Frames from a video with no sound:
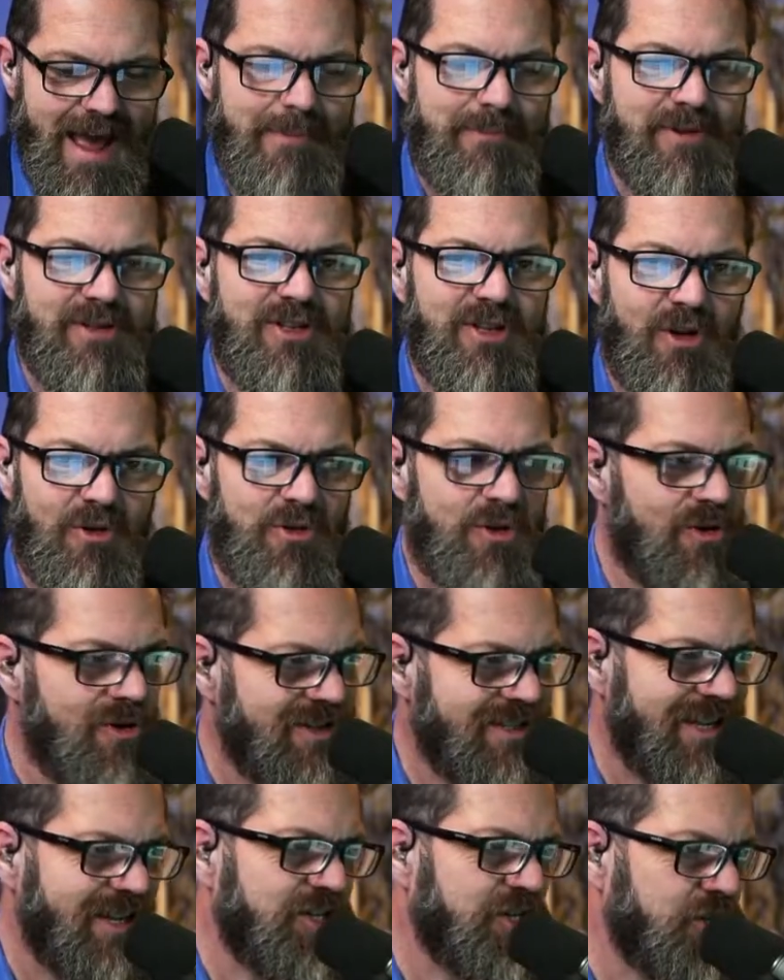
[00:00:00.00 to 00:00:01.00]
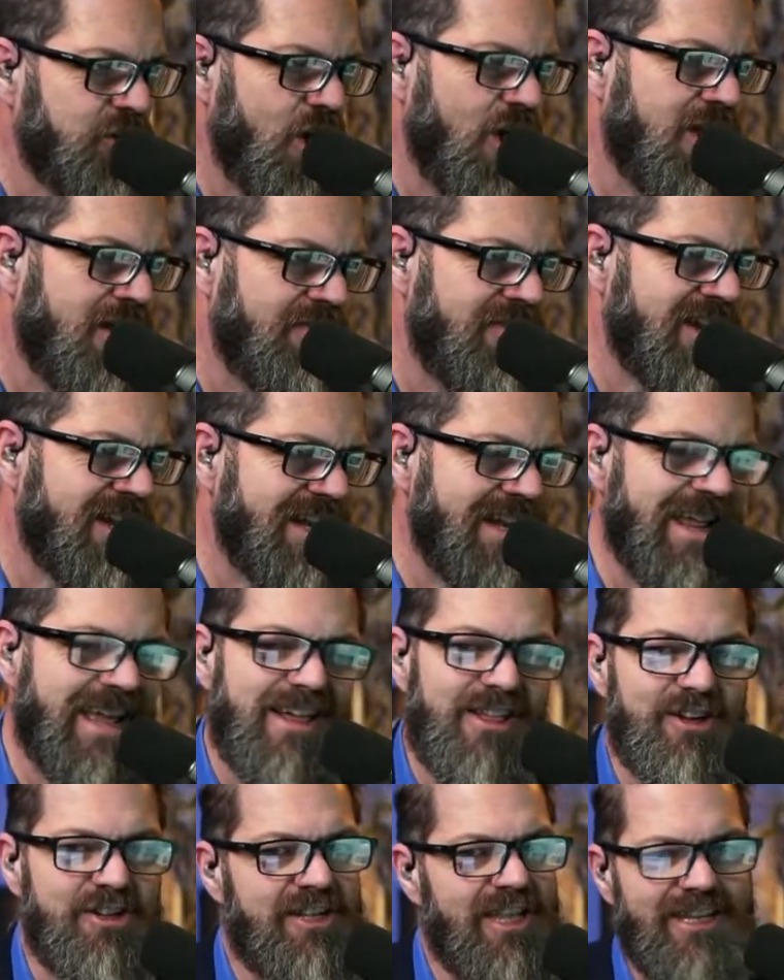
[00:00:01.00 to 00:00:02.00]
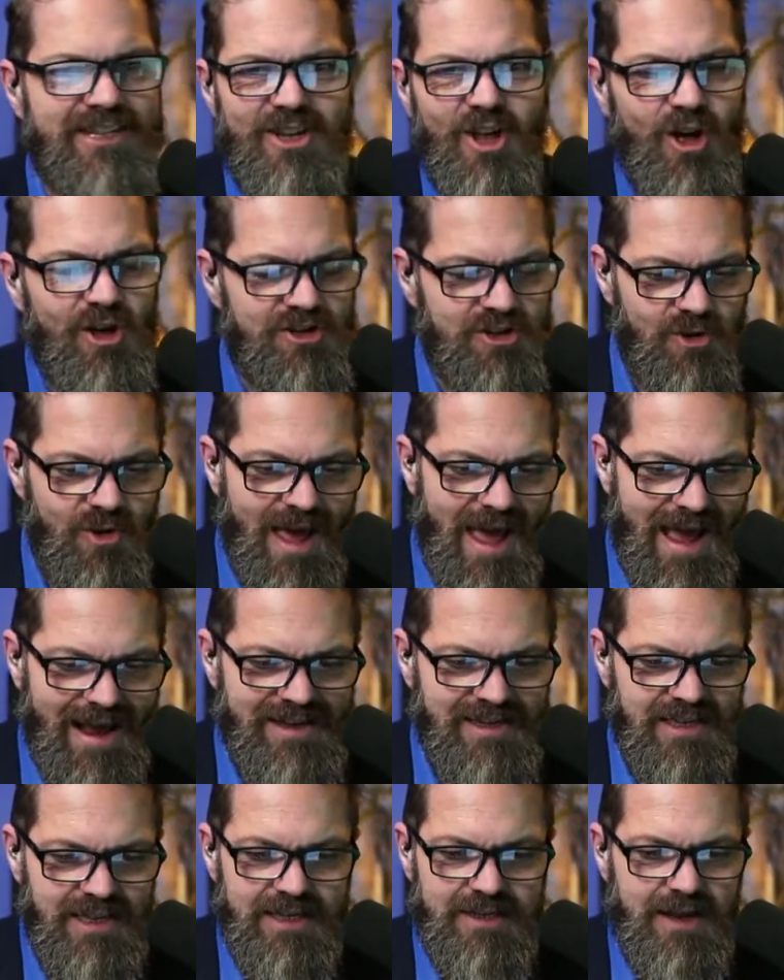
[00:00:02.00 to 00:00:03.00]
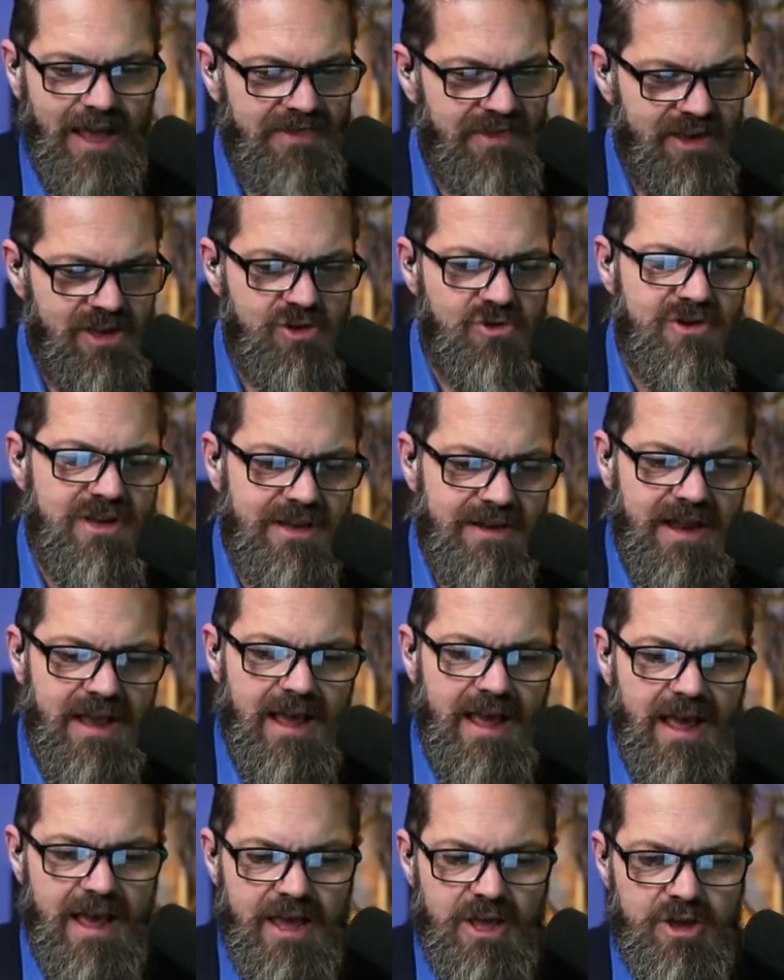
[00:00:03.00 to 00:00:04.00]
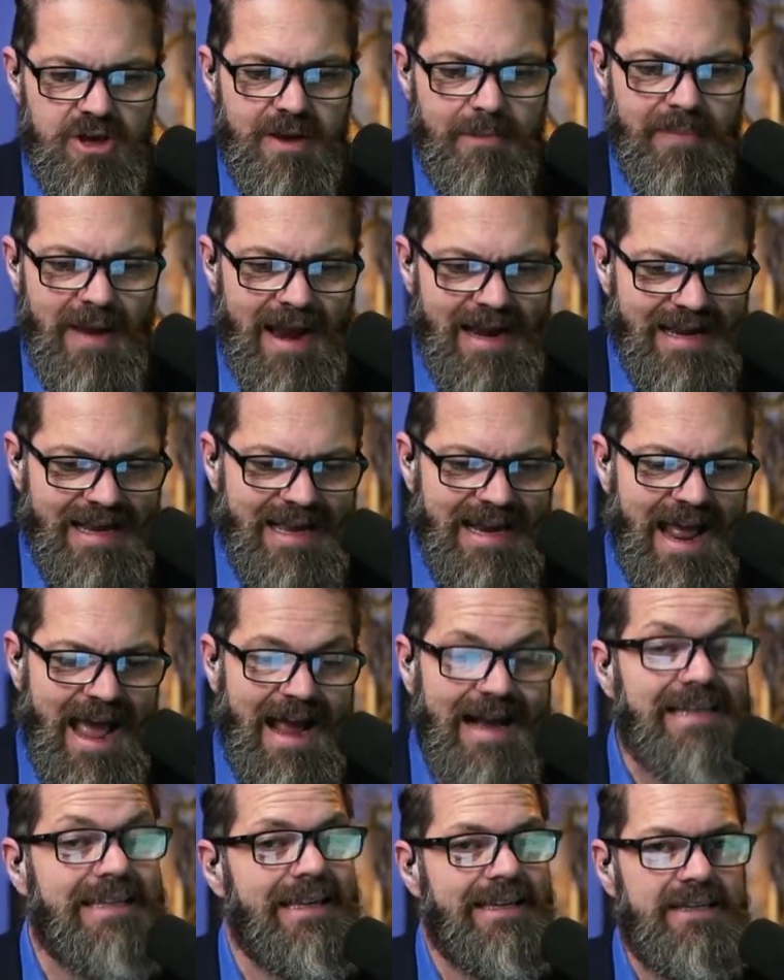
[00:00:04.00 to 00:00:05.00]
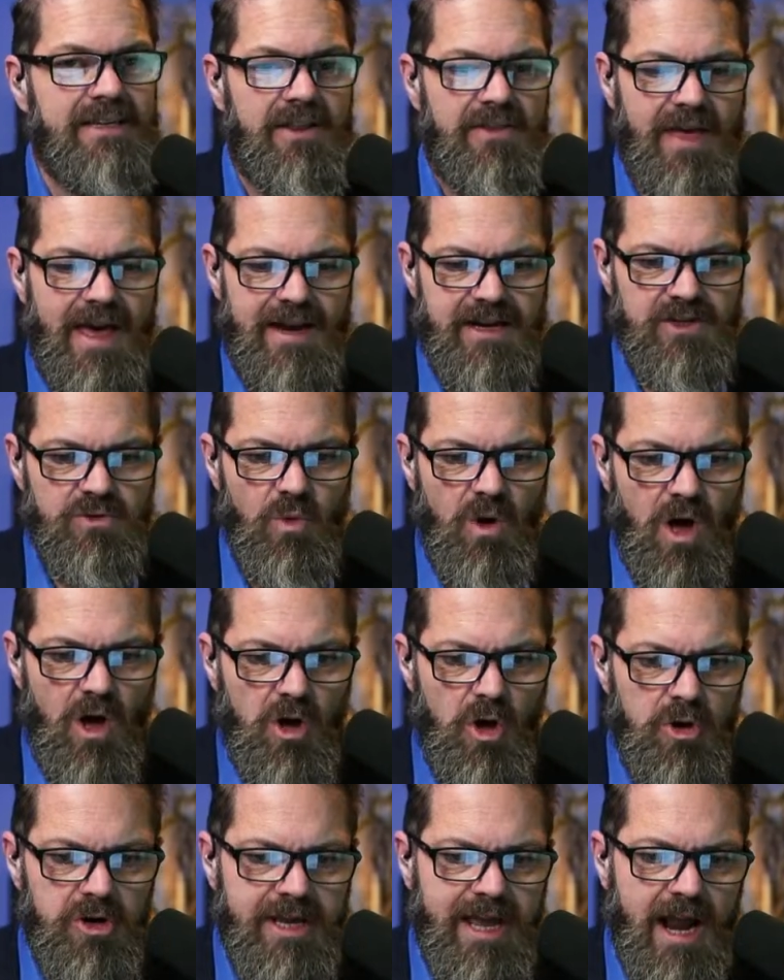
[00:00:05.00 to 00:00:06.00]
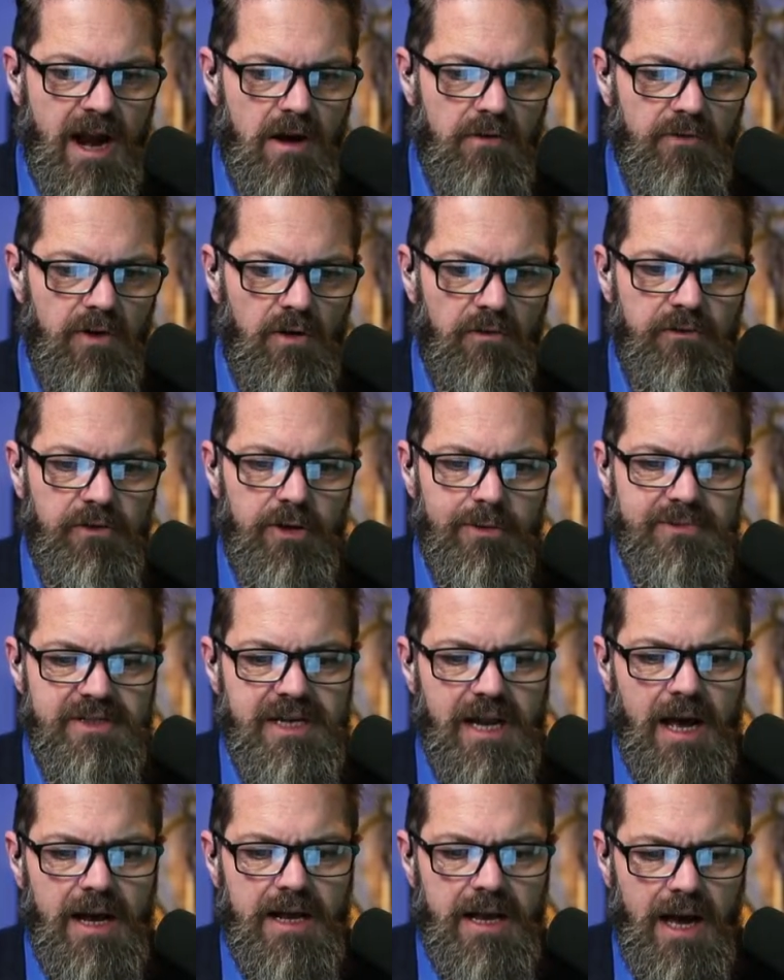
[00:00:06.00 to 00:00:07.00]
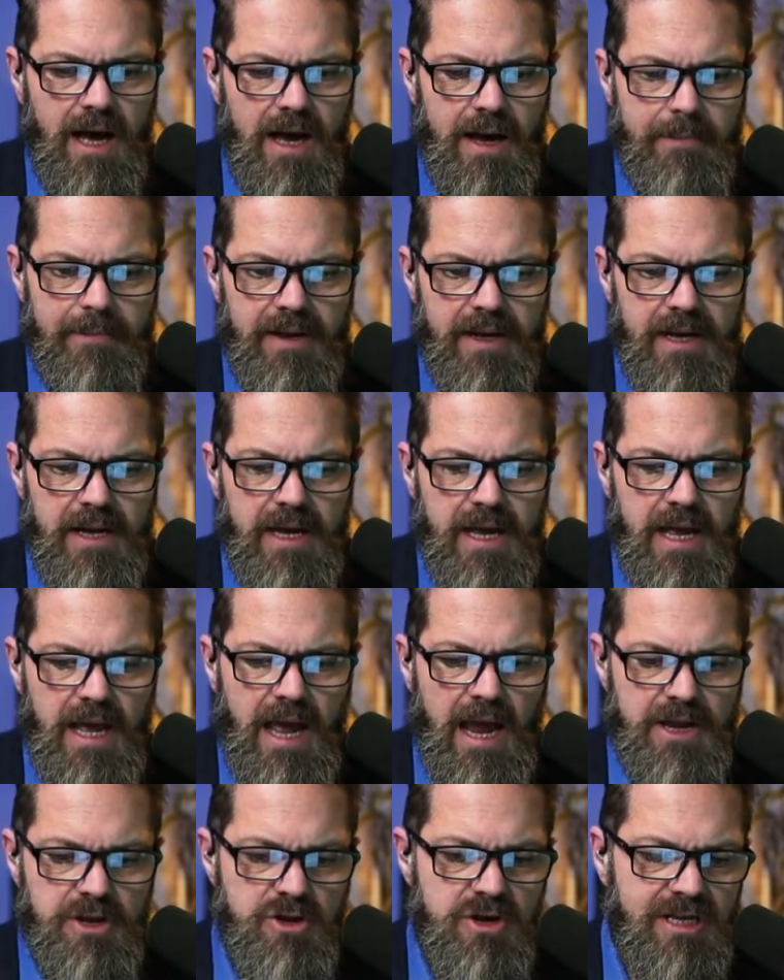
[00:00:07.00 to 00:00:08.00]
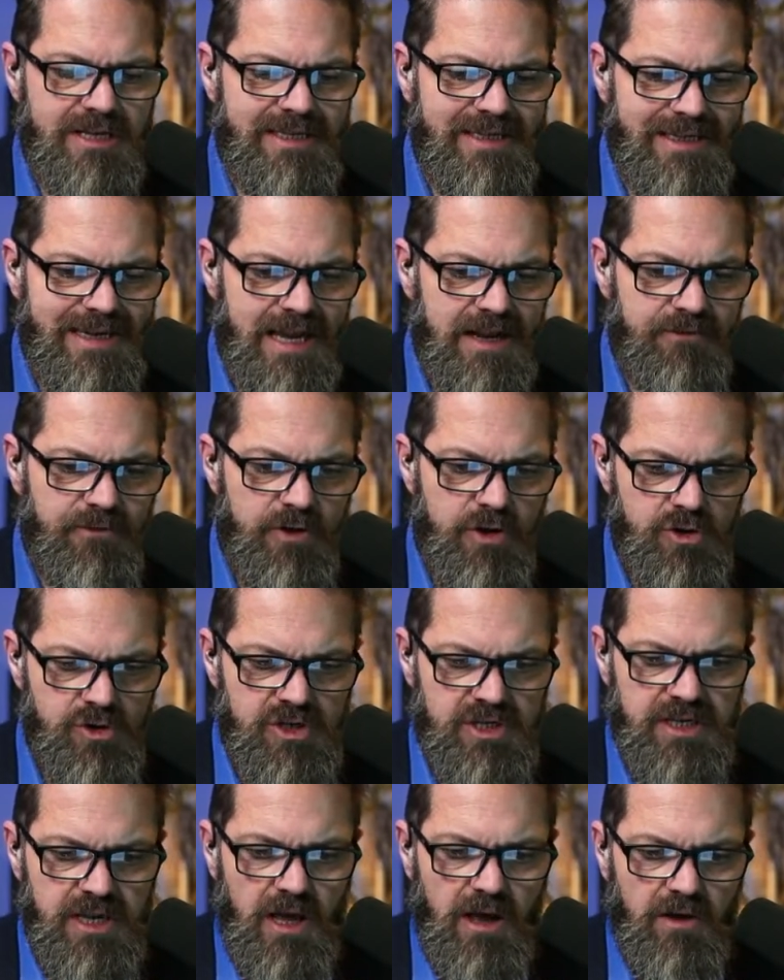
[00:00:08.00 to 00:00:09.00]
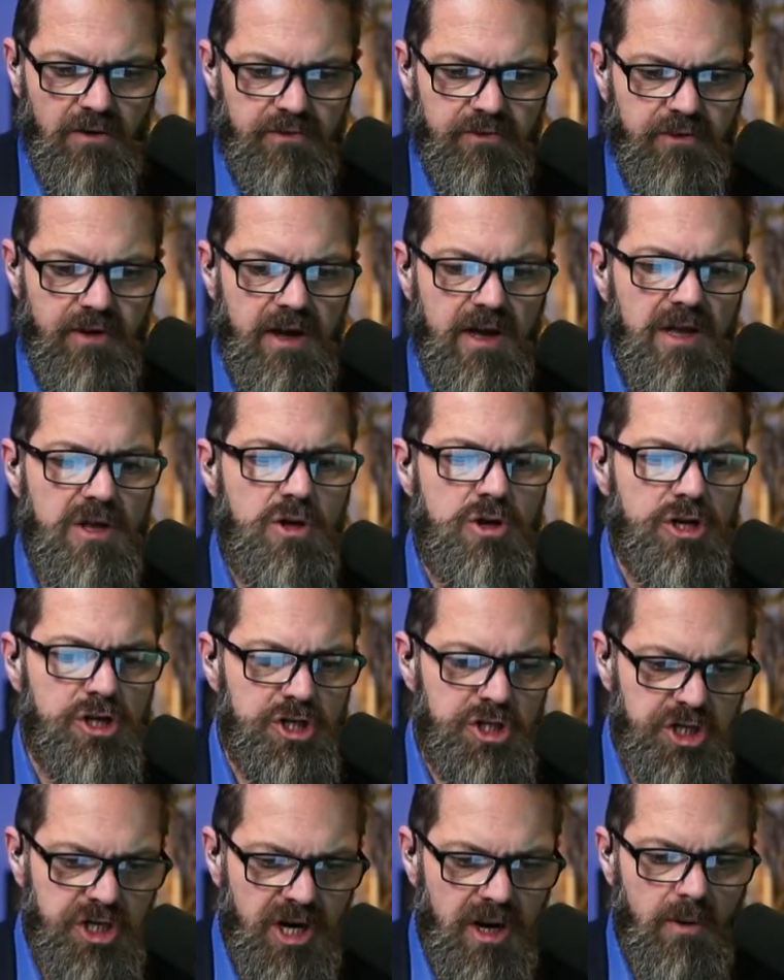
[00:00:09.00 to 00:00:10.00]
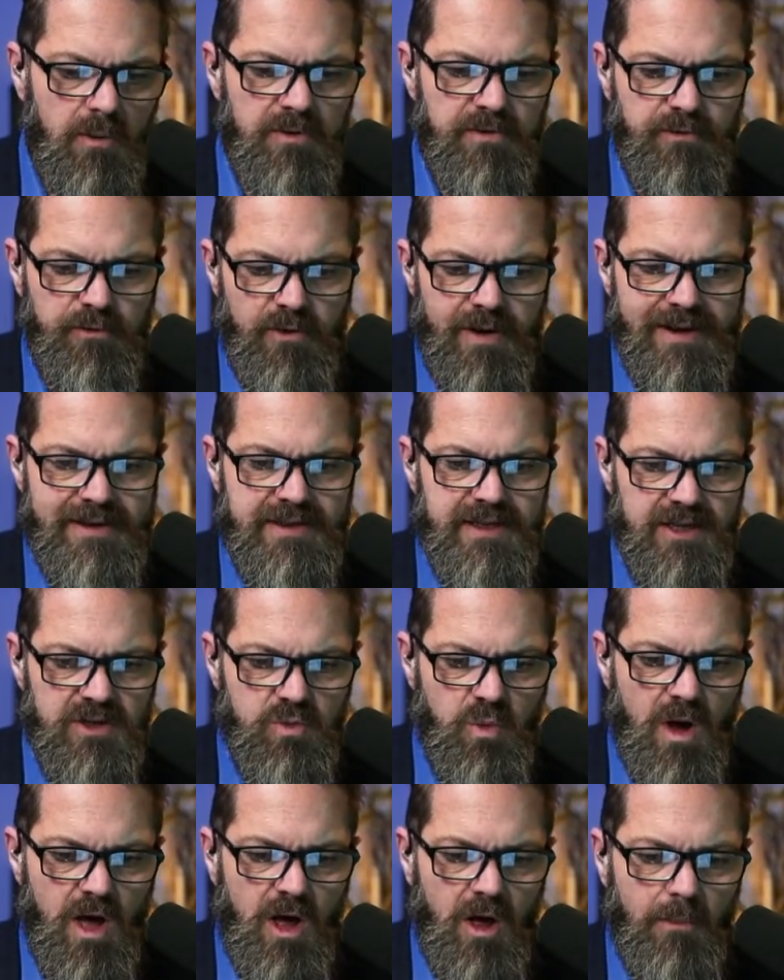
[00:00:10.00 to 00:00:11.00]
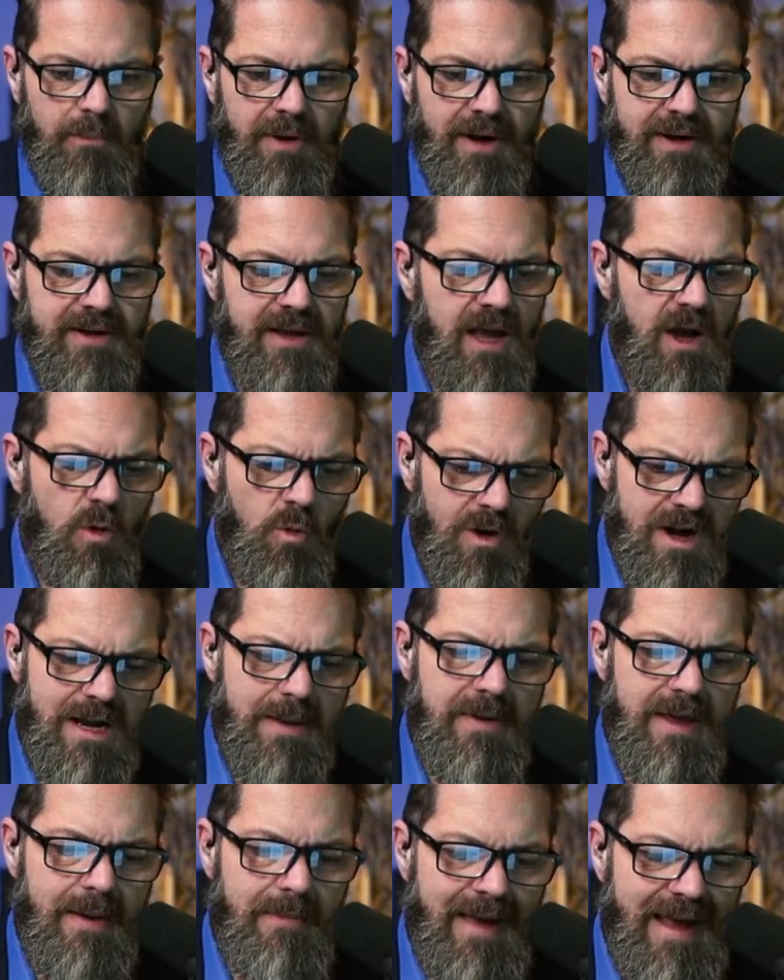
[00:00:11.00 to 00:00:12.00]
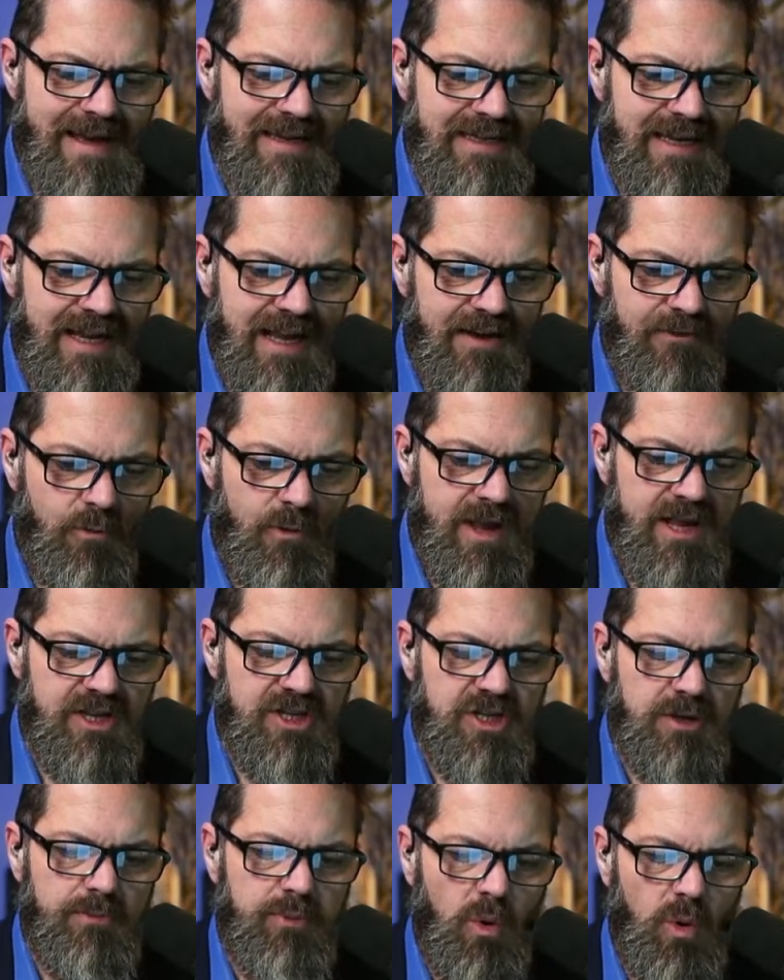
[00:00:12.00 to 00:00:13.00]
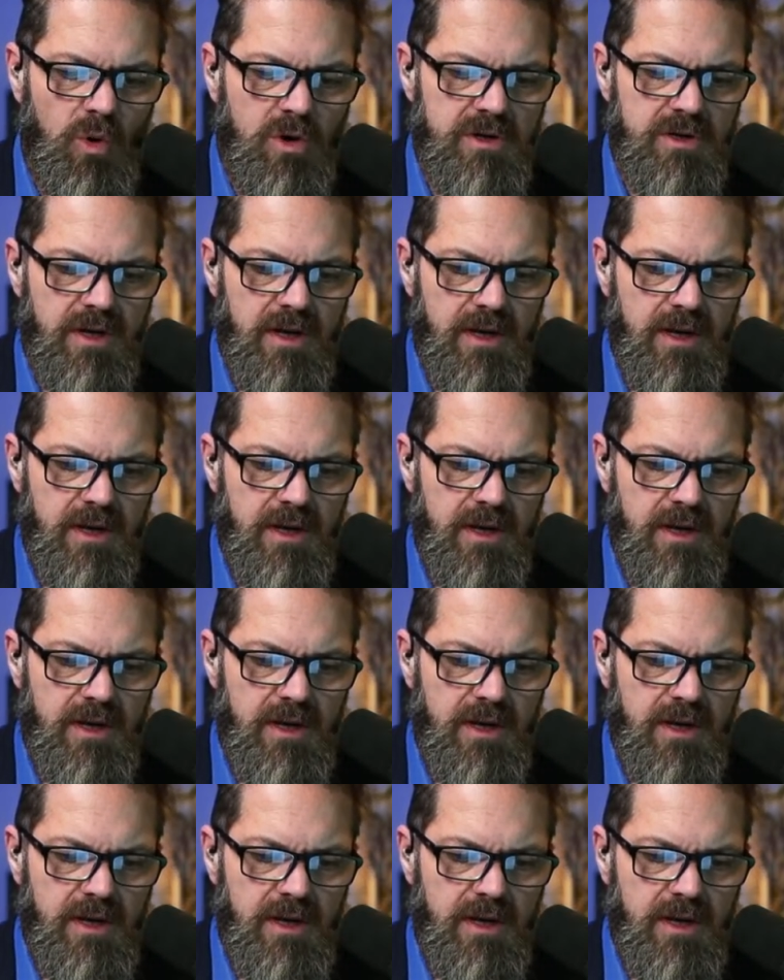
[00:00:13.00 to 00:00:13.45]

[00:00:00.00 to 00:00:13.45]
episode, there is a chunk of it in English that's also excellent. I think you can pay to get access to that as well. Go to caravelfilms.com, and you can see it for yourself. You can share it with friends as well. But wouldn't it be amazing if we could support